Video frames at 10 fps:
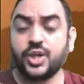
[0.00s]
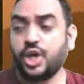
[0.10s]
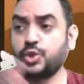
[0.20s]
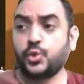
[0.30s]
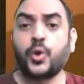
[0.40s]

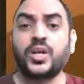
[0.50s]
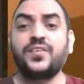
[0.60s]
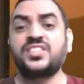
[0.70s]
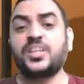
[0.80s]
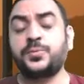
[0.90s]
you don't have
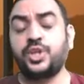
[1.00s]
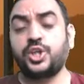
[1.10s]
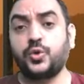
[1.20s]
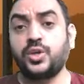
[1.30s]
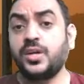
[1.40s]
a
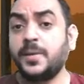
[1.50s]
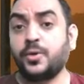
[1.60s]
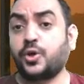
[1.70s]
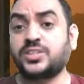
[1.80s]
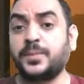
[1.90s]
substitute
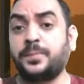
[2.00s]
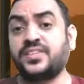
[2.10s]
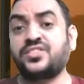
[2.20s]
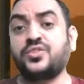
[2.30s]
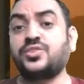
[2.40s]
because the
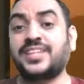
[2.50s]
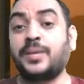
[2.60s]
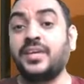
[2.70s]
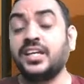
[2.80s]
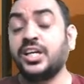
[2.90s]
person who is
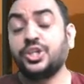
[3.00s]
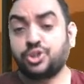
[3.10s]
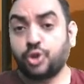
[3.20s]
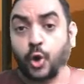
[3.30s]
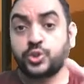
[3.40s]
coming
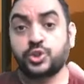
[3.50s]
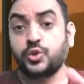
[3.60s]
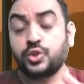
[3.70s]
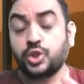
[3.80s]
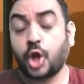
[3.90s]
should
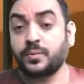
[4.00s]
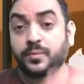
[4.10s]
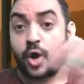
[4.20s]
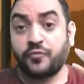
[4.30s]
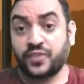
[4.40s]
also not
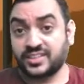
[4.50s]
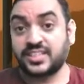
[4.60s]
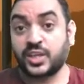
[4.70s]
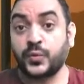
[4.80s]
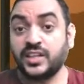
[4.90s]
offer the
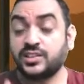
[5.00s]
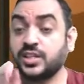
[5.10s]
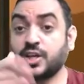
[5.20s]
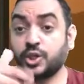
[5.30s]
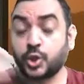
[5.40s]

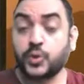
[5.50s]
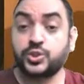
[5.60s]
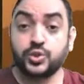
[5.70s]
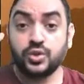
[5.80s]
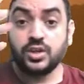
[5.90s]
service, should
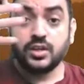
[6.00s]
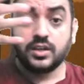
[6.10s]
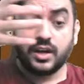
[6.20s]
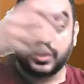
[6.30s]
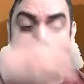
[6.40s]
also
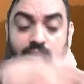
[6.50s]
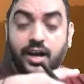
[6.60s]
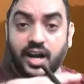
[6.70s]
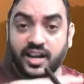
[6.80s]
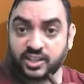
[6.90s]

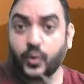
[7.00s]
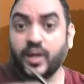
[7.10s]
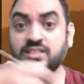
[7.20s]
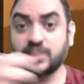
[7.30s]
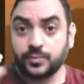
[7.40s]
acquire
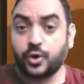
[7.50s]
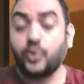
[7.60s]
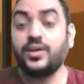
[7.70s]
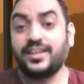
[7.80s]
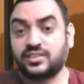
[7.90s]
some
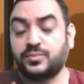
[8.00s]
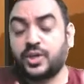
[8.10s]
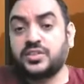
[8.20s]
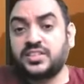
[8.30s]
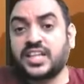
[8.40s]
holdings
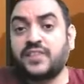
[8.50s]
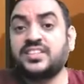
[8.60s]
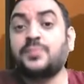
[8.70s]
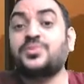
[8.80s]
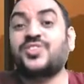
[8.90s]
because he's having
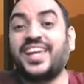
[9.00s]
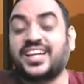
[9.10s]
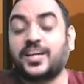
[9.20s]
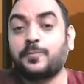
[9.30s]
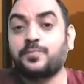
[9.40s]
some
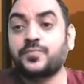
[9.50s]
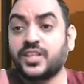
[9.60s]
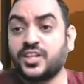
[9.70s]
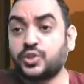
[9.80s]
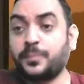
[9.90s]
stake.
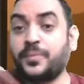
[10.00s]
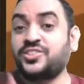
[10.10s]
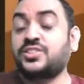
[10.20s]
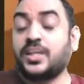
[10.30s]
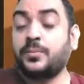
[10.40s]
So the person
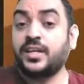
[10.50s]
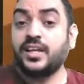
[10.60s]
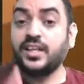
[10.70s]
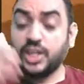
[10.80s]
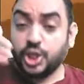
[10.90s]
is coming
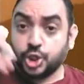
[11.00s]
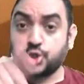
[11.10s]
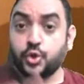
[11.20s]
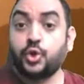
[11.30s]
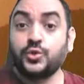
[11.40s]
in
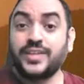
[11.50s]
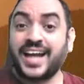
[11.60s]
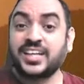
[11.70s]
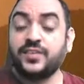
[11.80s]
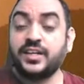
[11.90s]
should do the
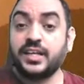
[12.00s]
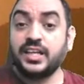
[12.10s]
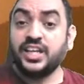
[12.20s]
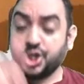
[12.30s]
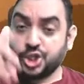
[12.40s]

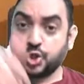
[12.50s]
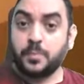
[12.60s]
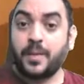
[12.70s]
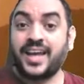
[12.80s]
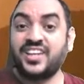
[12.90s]
activity, should
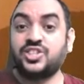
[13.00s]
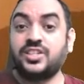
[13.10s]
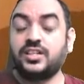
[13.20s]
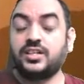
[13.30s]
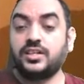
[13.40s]
manage
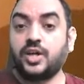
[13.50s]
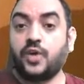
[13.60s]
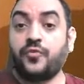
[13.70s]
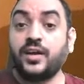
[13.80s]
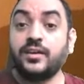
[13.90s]
the
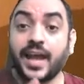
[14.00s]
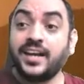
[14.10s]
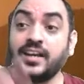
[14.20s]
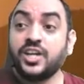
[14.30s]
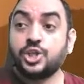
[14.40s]
fund,
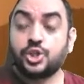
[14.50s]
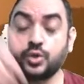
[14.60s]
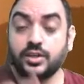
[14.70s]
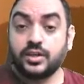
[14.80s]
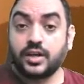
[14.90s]
and
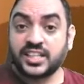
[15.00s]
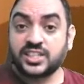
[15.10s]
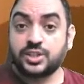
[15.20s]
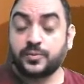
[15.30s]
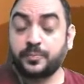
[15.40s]
should
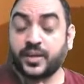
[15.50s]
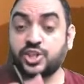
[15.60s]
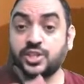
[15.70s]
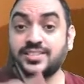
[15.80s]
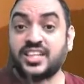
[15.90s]

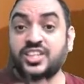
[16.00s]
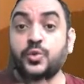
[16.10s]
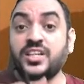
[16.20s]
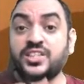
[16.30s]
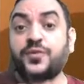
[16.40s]
purchase
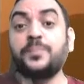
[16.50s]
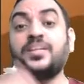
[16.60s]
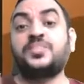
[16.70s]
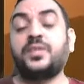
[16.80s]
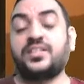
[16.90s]
units from
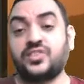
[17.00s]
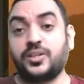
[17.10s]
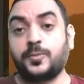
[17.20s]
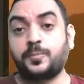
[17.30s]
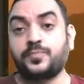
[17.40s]
this person.
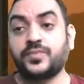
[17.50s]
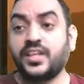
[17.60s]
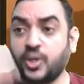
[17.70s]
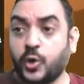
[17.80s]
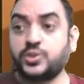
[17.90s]

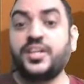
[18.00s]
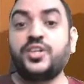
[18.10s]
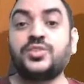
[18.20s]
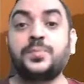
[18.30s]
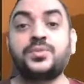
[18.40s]
You also need to
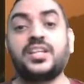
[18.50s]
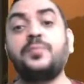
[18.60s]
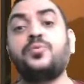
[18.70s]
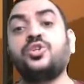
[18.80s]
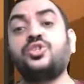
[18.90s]

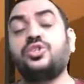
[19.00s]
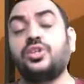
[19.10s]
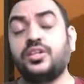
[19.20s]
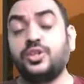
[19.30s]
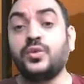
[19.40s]
subscribe to
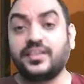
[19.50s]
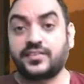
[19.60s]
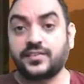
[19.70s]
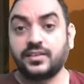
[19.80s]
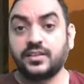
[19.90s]
the
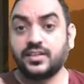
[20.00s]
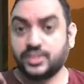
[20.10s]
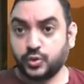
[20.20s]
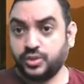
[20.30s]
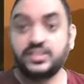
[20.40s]
units,
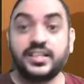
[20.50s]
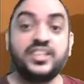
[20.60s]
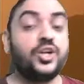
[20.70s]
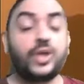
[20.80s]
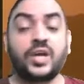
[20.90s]
so then you
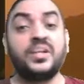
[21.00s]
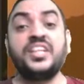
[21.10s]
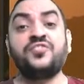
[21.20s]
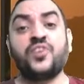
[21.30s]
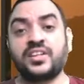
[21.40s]
need to have money
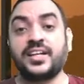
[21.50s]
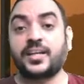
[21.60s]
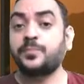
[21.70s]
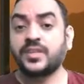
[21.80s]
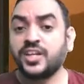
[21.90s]
for that.
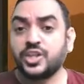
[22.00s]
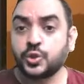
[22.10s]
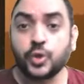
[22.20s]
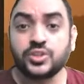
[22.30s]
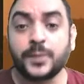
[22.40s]
So
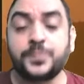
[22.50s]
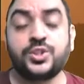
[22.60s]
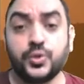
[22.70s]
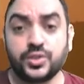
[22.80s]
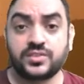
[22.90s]
no
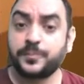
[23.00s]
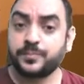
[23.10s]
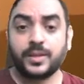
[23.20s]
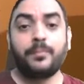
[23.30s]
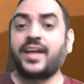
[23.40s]
substitutes,
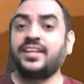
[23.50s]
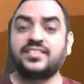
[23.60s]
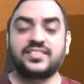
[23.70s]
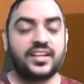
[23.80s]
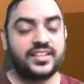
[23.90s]

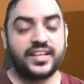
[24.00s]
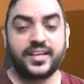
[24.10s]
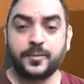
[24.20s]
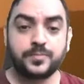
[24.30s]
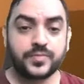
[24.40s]
barriers are
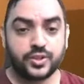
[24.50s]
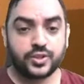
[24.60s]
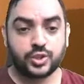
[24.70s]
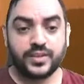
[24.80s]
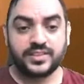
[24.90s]
there.
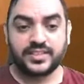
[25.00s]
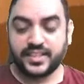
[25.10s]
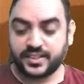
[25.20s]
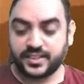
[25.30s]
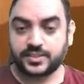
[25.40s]
So we say
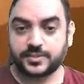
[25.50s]
that